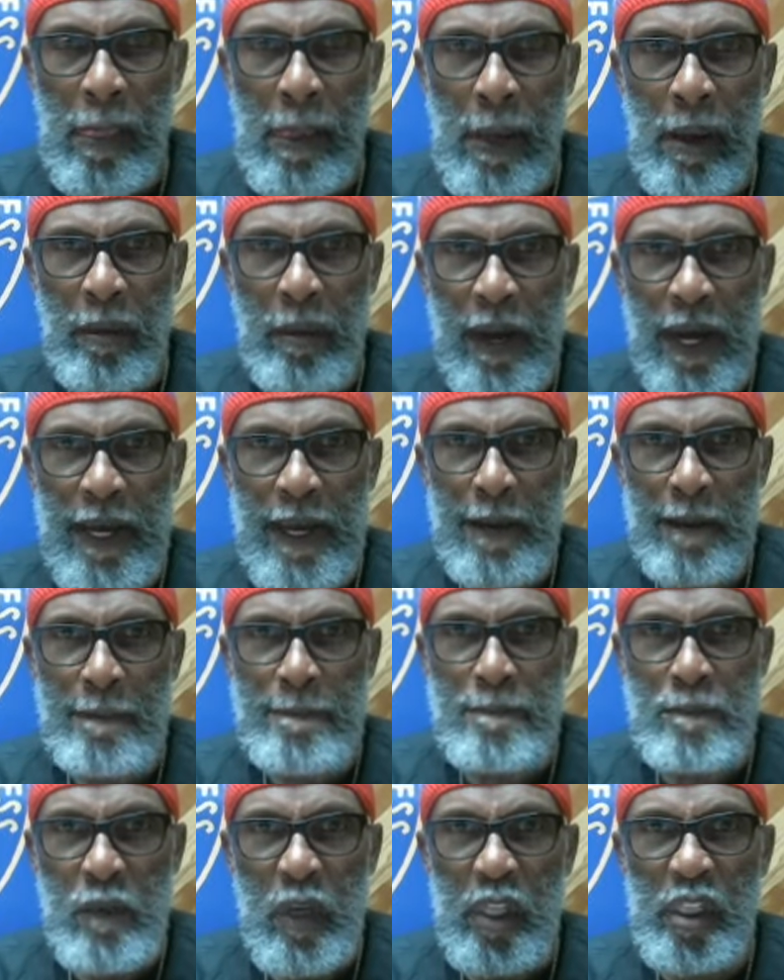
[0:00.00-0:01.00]
All right?
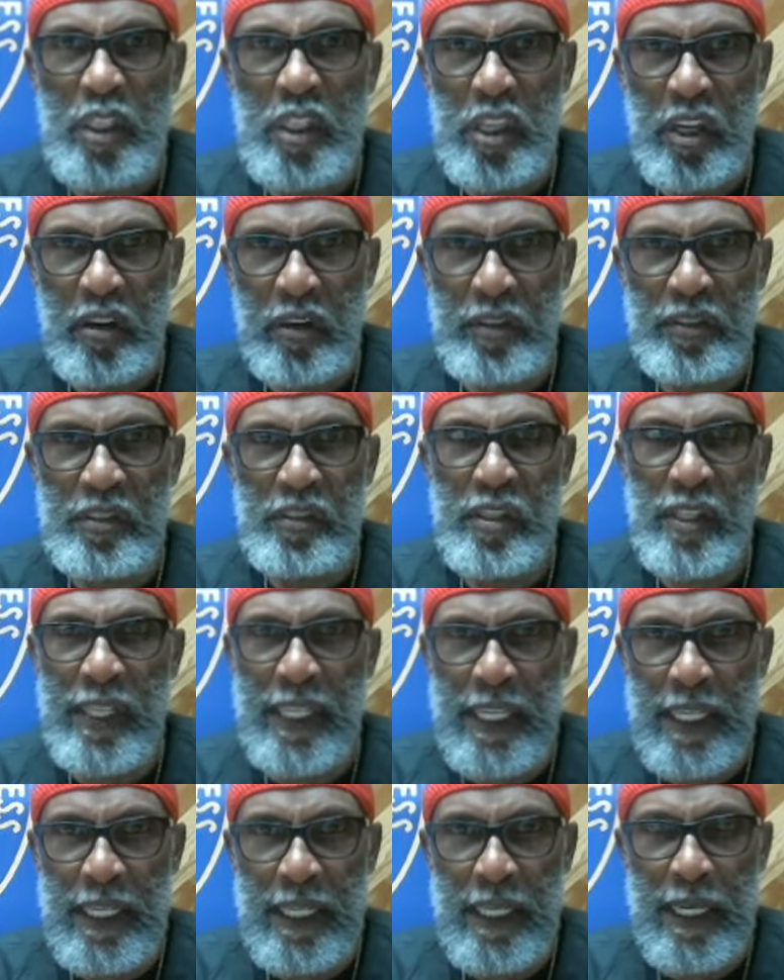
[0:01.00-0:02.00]
Gerald
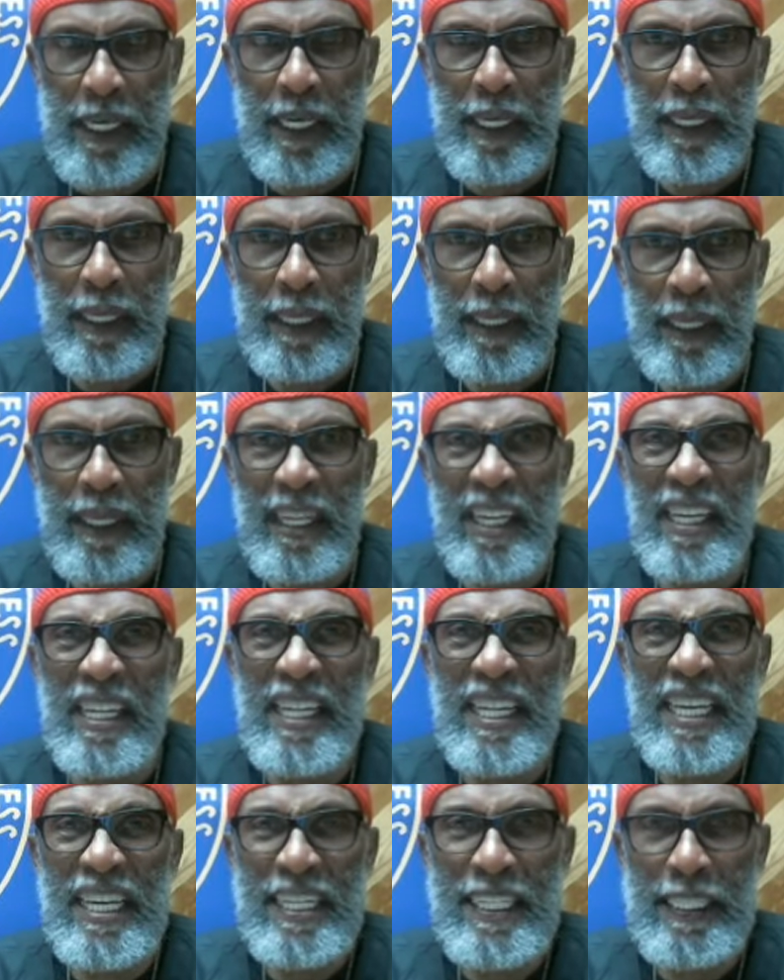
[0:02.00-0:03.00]
Celente, an
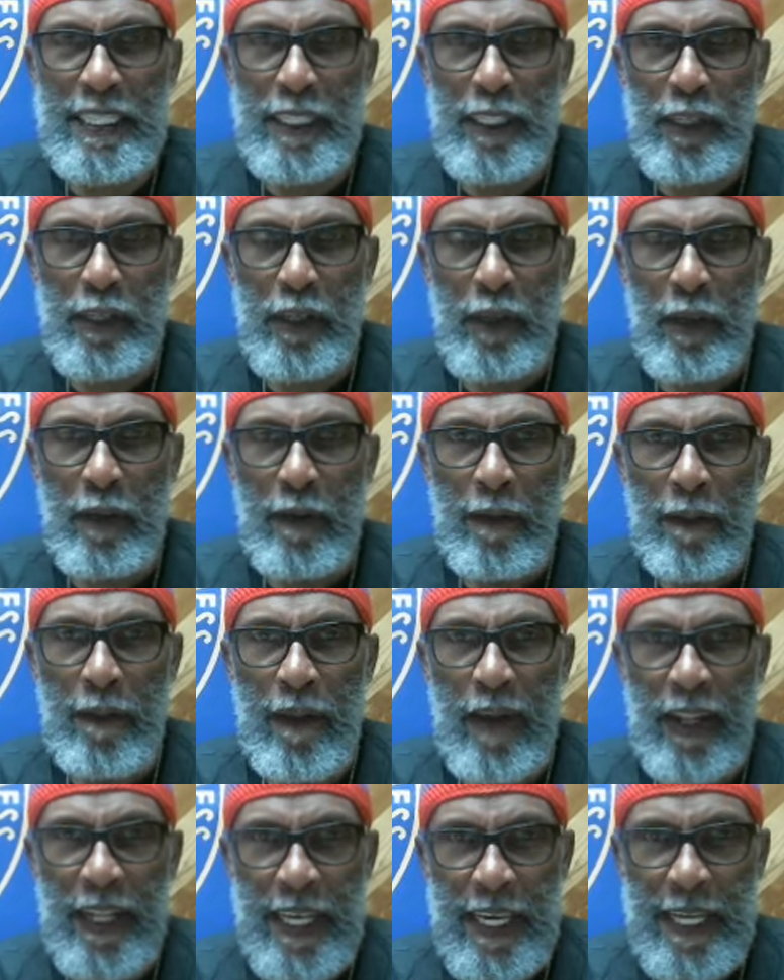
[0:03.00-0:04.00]
elite,
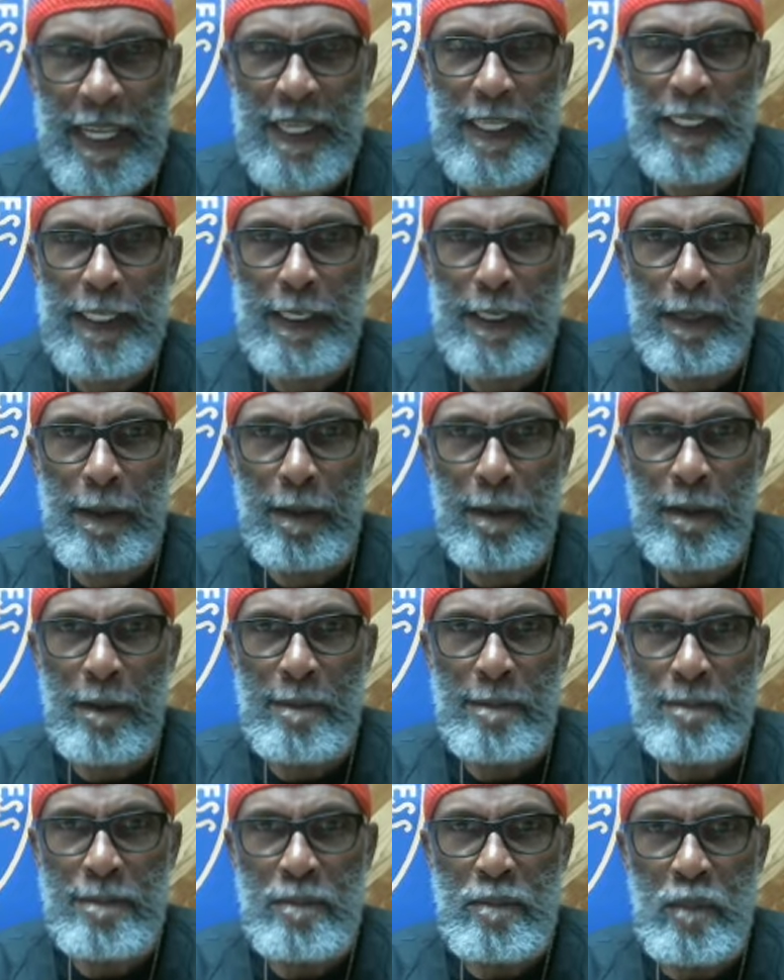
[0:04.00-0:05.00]
elitist.
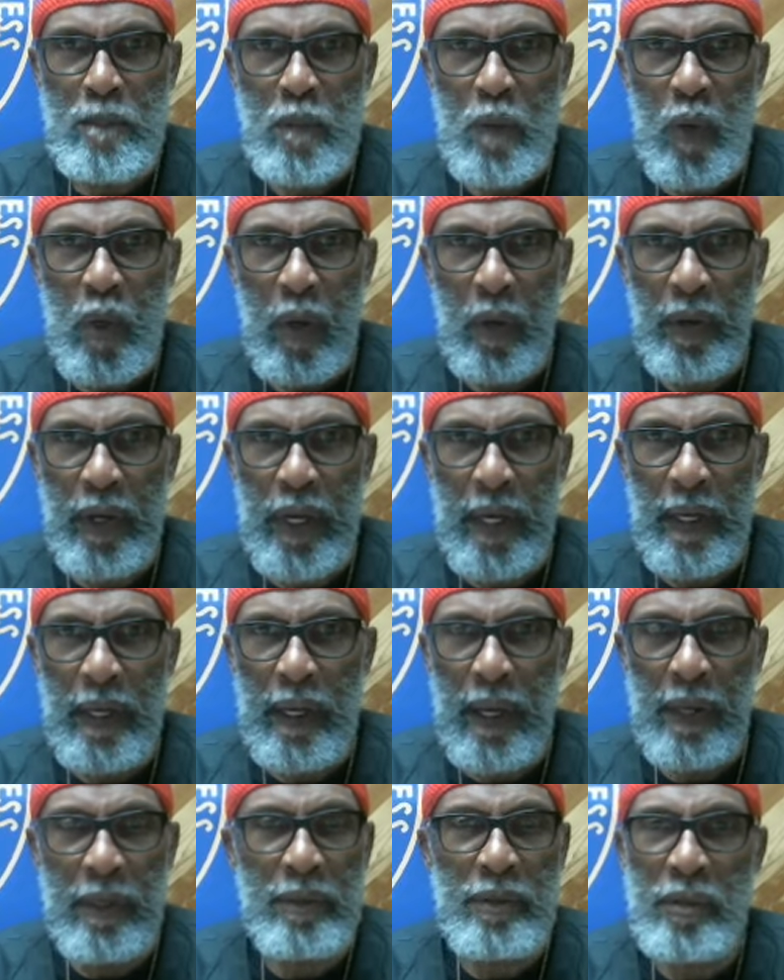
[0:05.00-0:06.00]

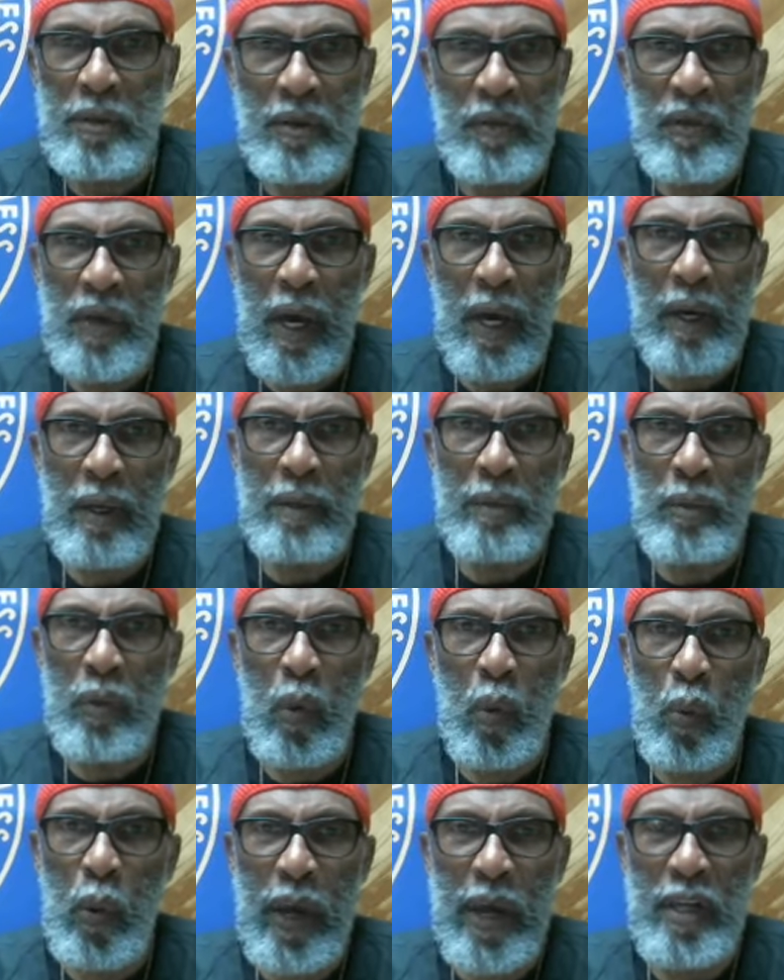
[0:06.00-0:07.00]
Okay, I don't know if y'all
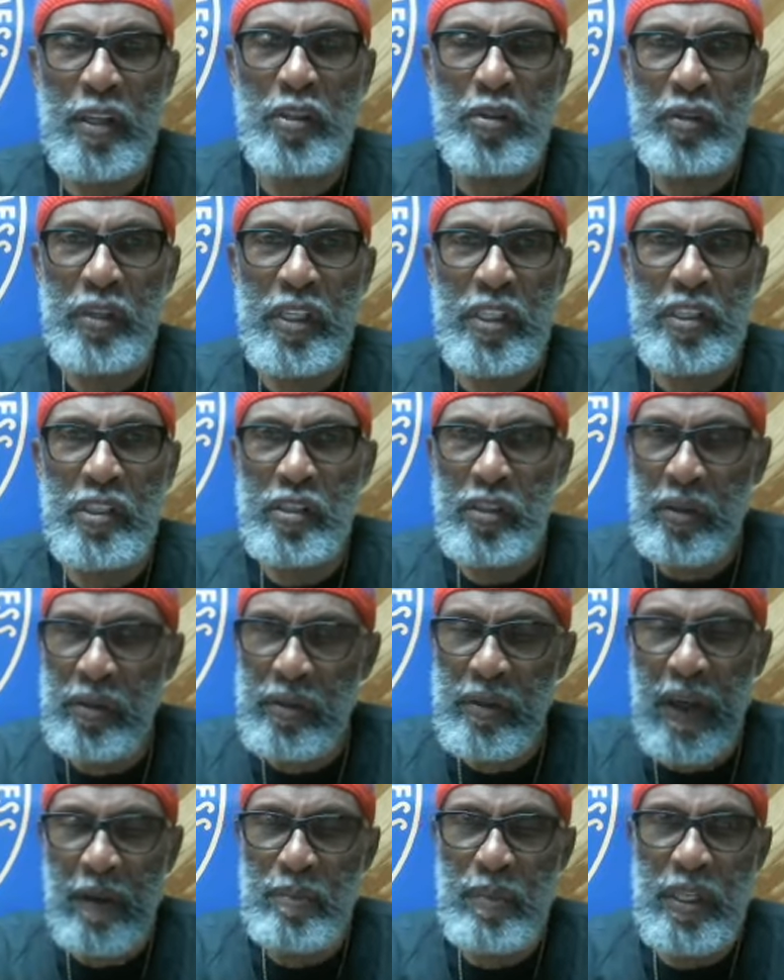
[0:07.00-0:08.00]
aware of Trends
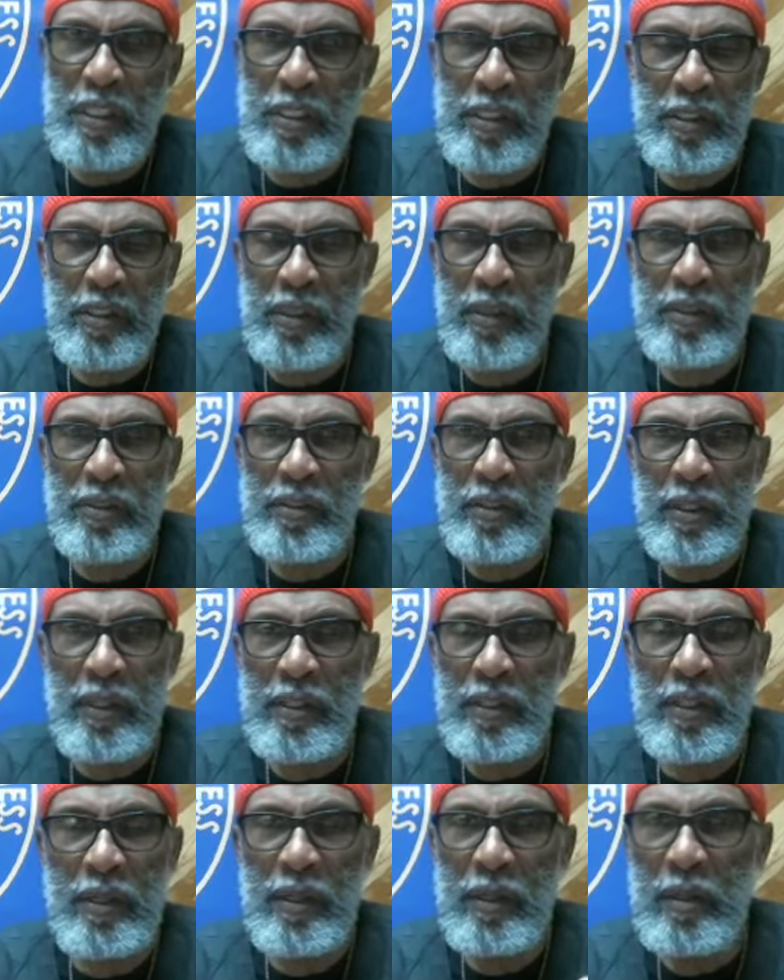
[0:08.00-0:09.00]
Journal. I mentioned Gerald
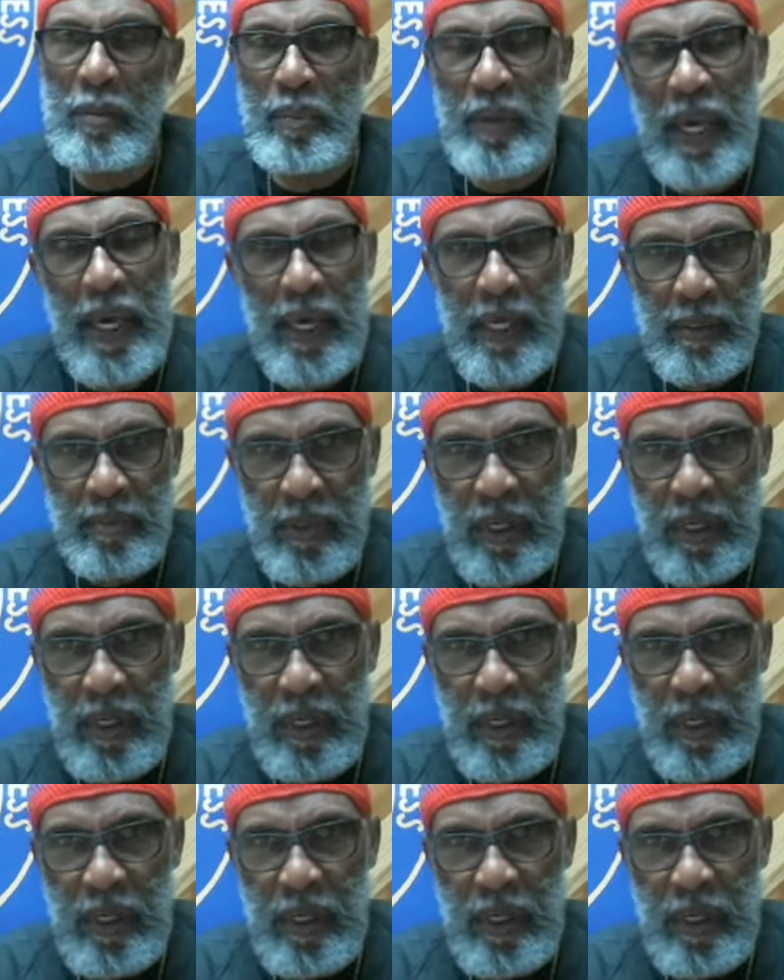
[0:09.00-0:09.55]
Celente in the past.